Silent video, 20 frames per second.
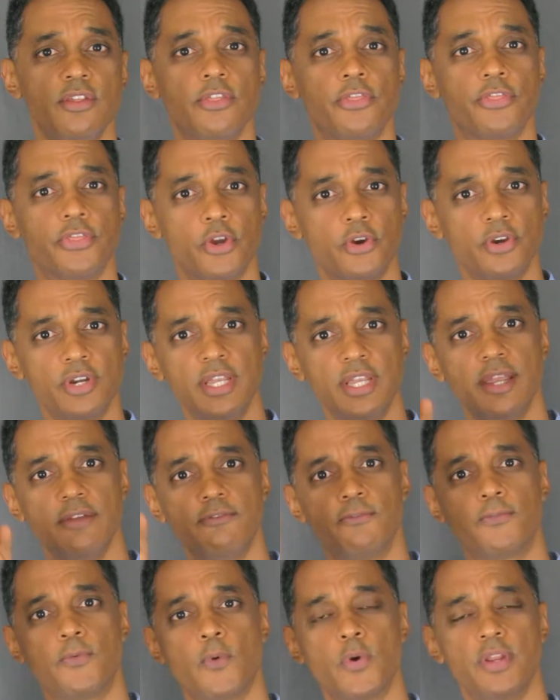30
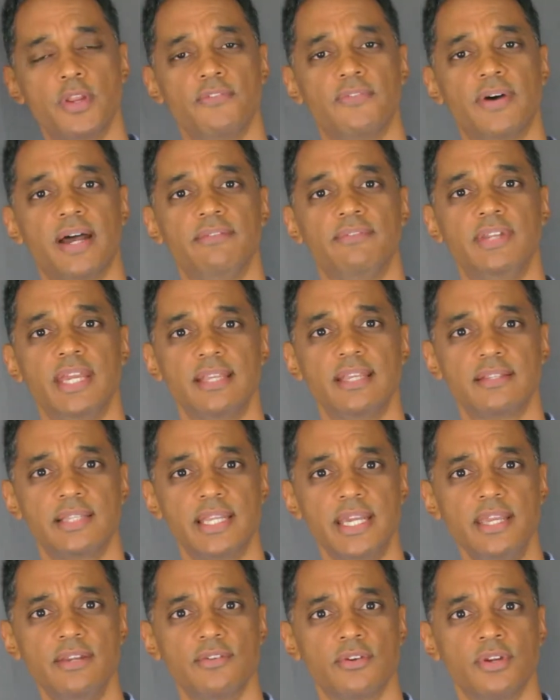and 45 days
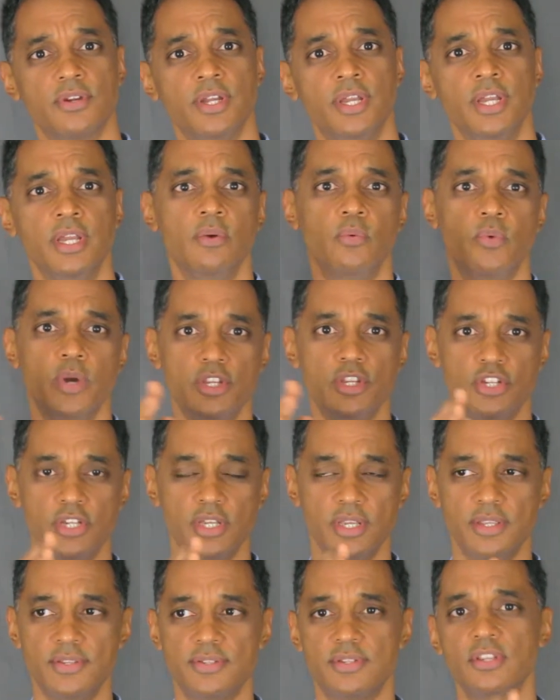later, which
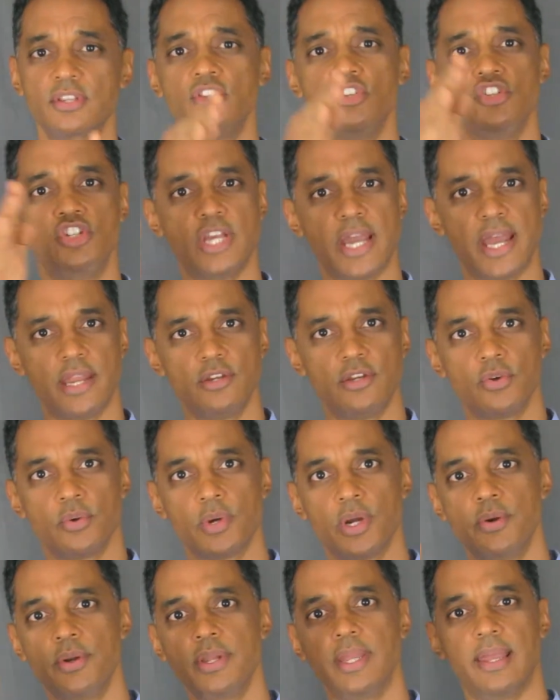is
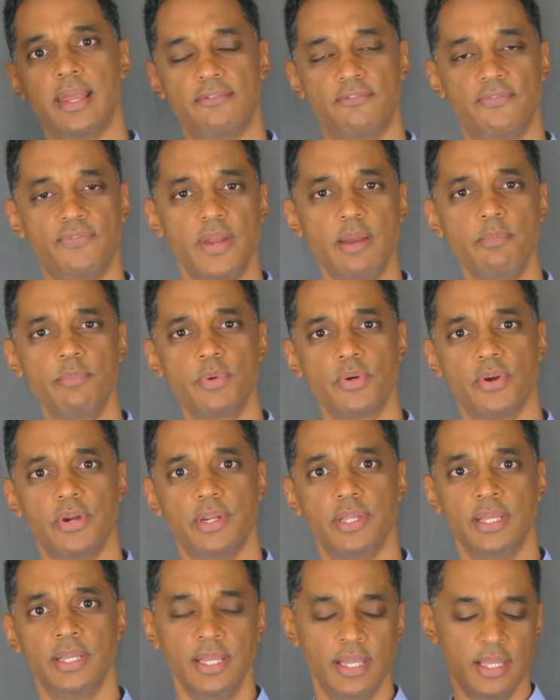January and
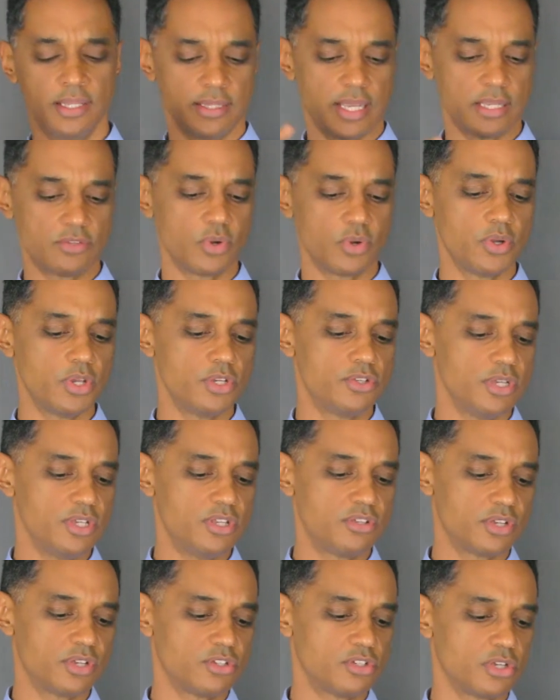February. That's why you see
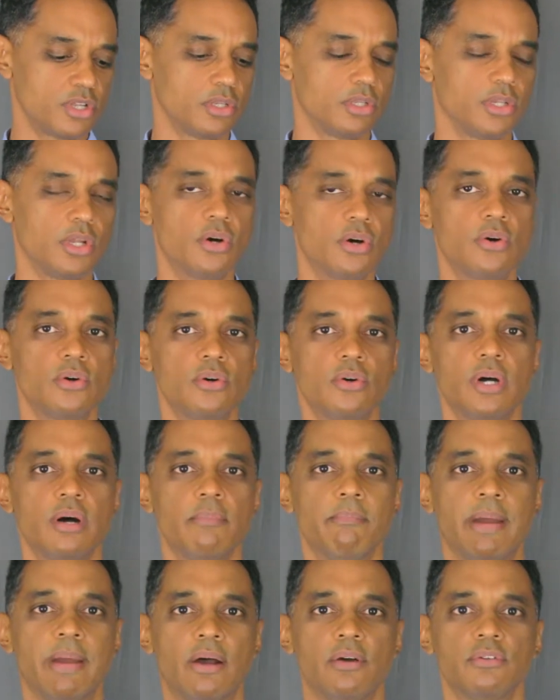such a low
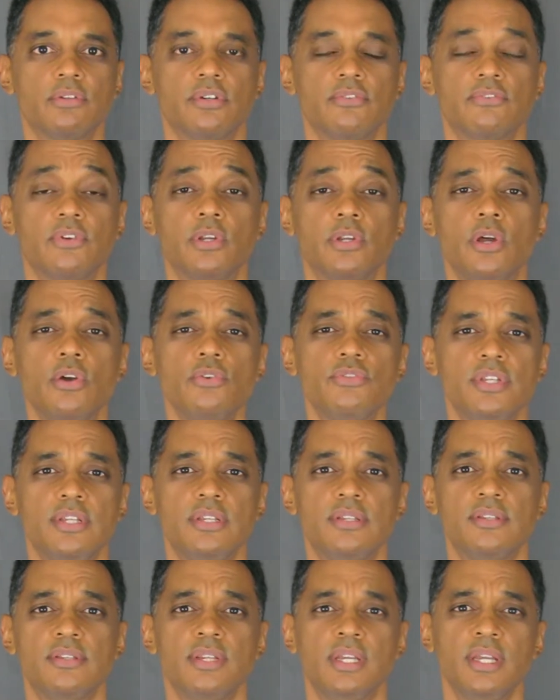amount of
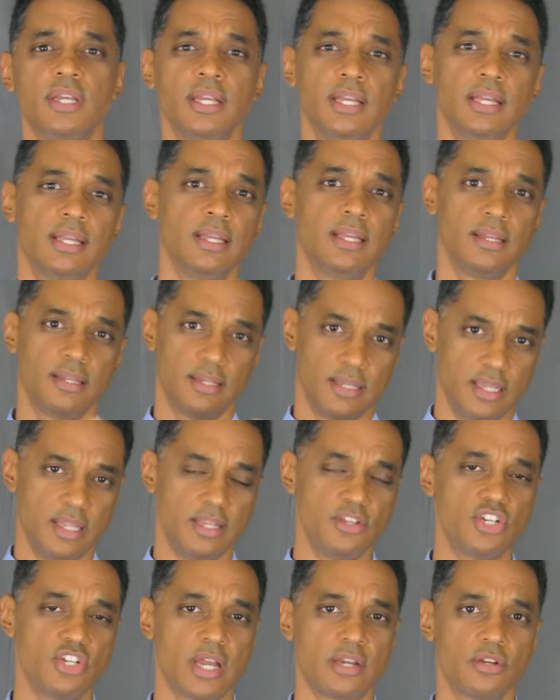closings
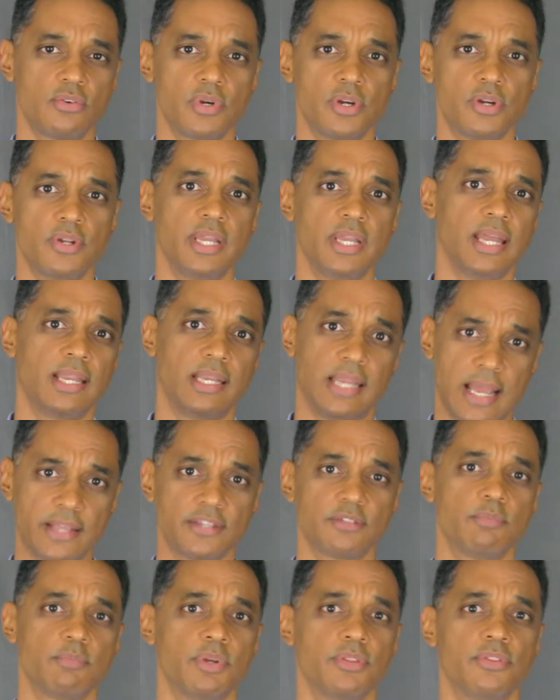in January and
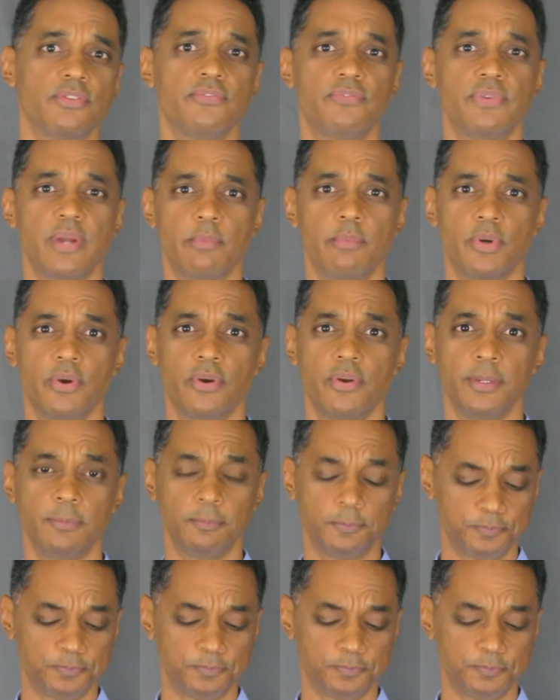last month in February.